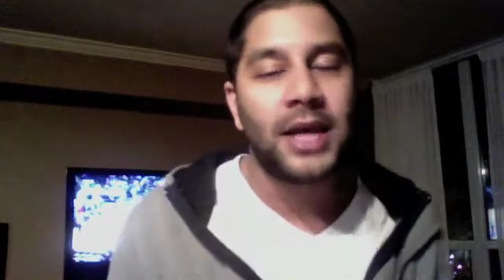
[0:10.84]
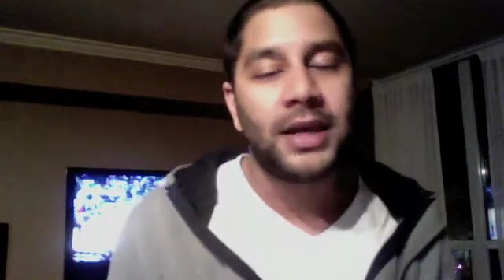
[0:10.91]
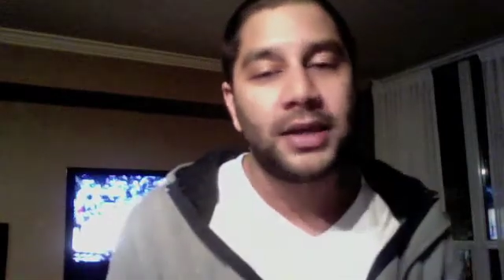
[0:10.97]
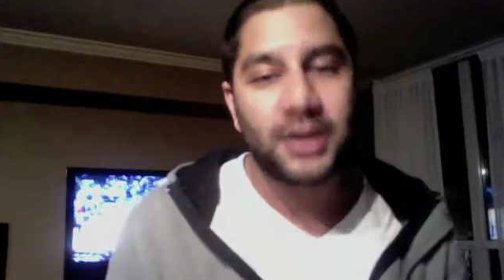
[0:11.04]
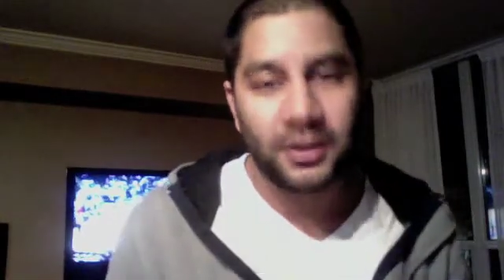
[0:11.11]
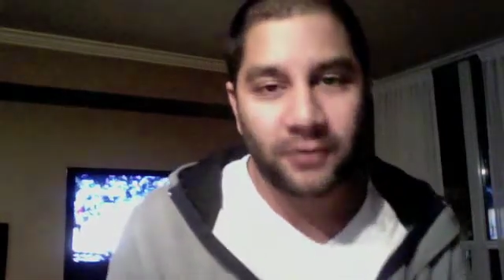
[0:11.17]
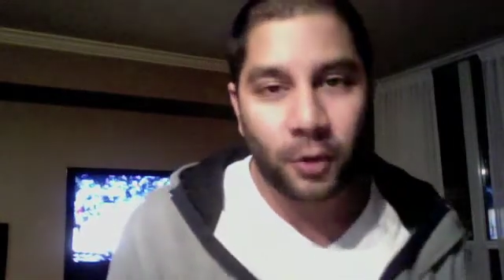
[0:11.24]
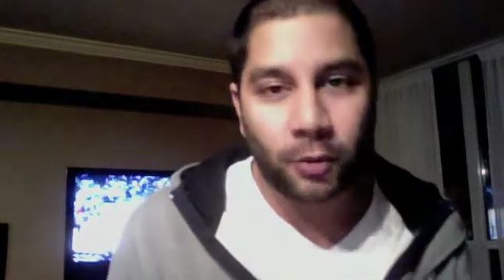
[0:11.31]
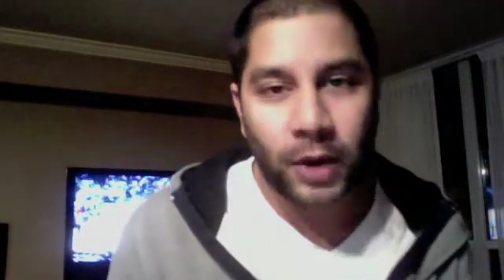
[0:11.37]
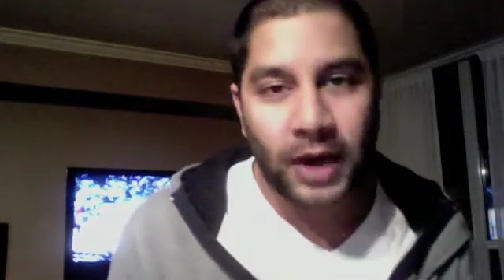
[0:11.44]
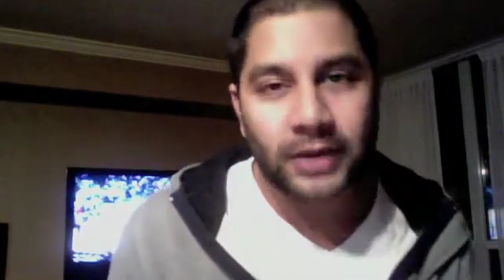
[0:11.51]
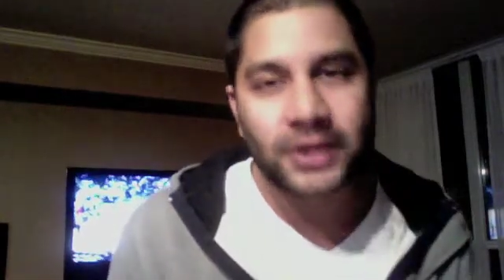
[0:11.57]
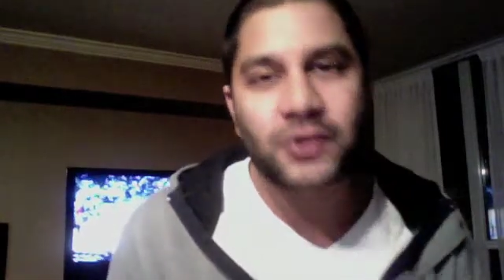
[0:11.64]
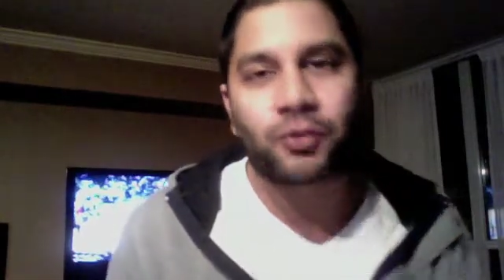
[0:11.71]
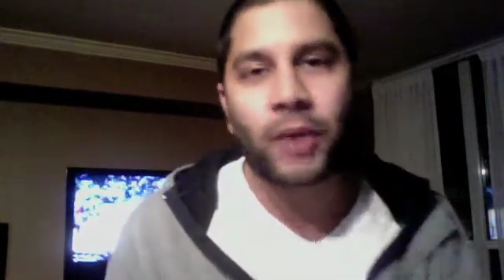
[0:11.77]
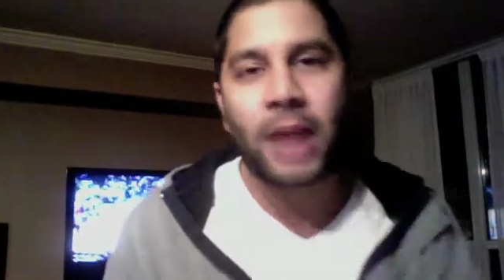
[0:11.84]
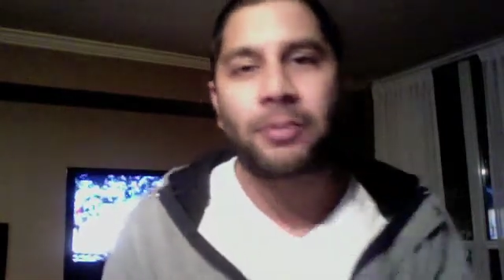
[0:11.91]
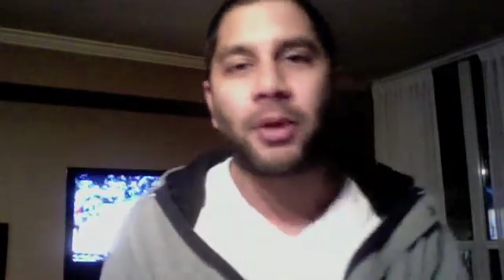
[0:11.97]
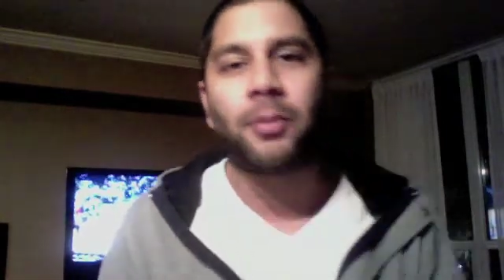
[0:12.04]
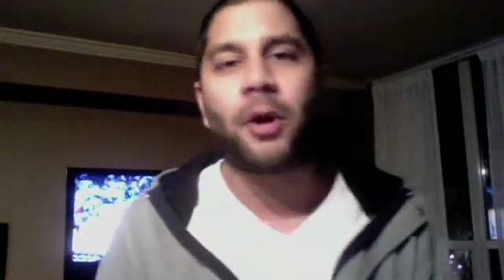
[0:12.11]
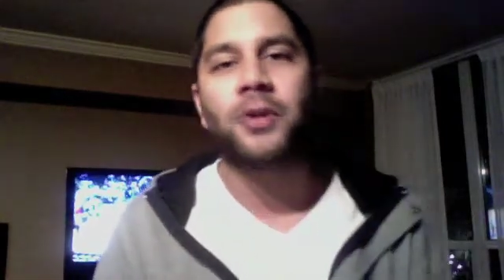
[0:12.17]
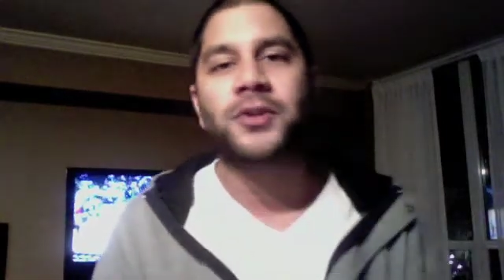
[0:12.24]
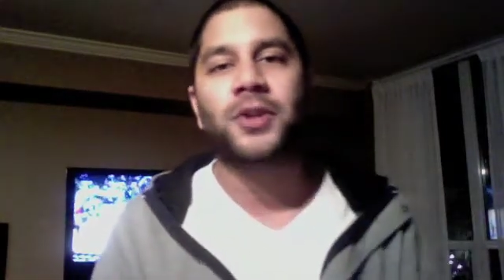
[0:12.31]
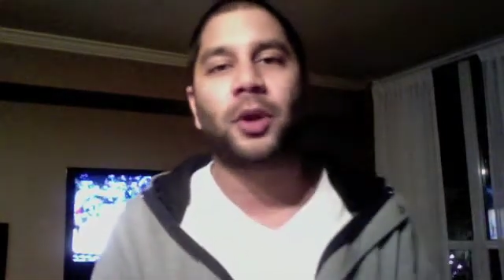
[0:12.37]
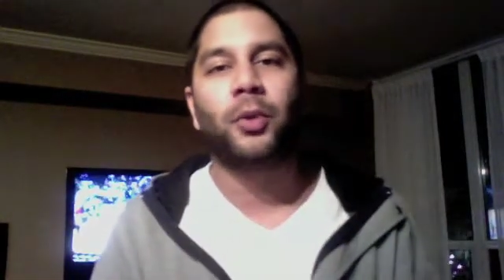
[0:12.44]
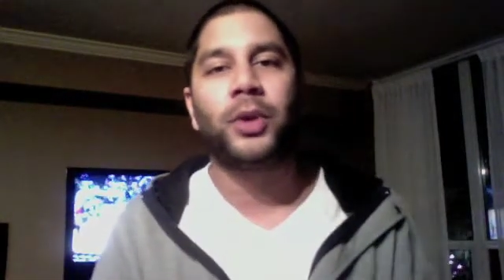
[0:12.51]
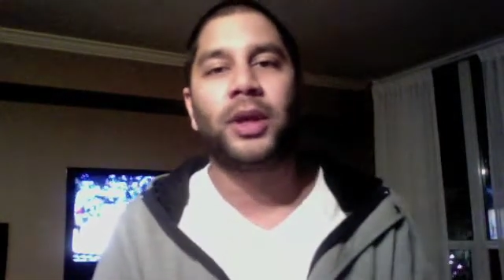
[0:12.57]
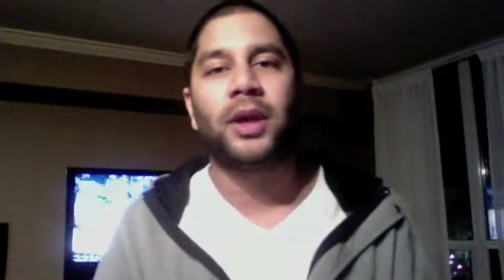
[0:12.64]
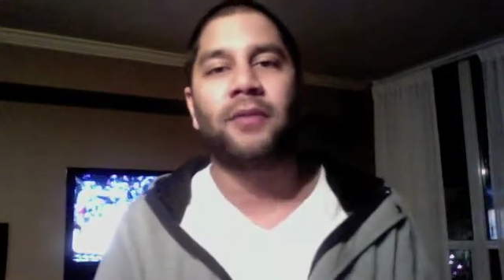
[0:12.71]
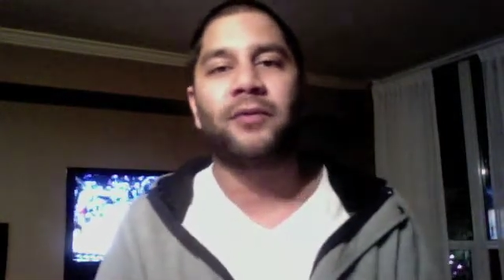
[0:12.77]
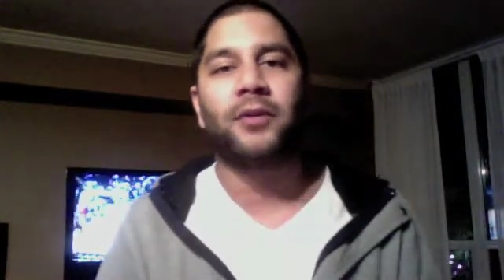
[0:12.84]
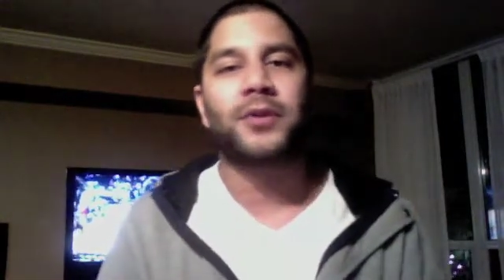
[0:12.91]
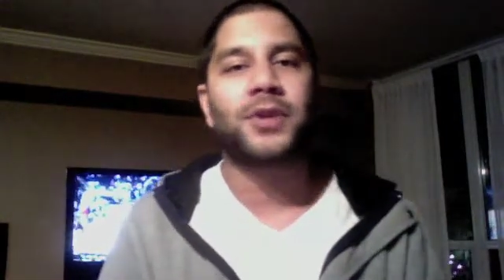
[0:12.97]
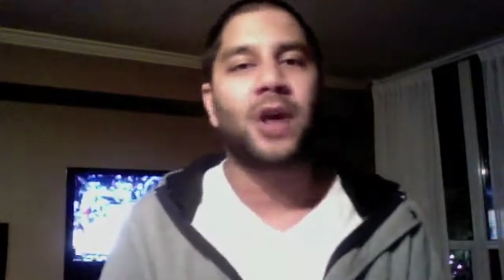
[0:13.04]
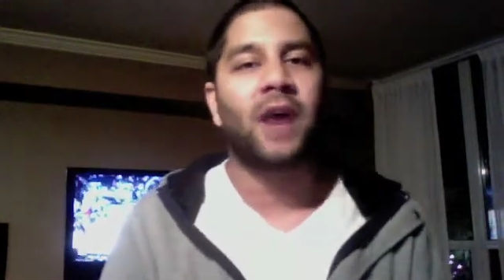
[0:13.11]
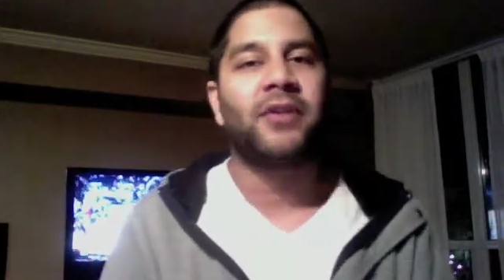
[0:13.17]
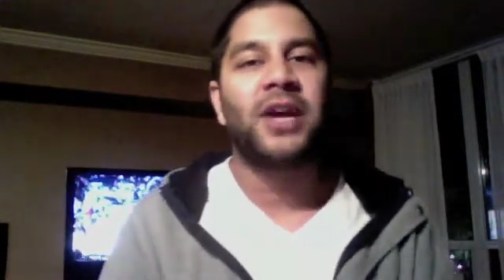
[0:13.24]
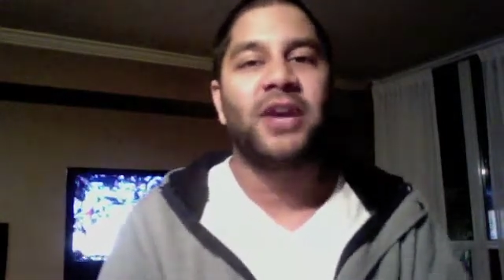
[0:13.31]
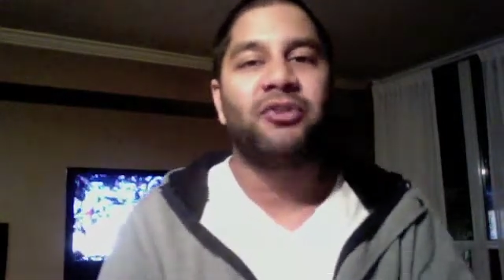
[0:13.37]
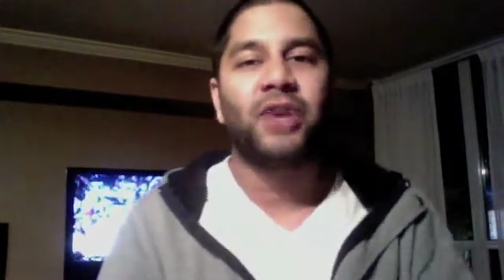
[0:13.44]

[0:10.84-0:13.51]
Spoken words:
Devo Brown. Let's wrap up All-Star Weekend first off.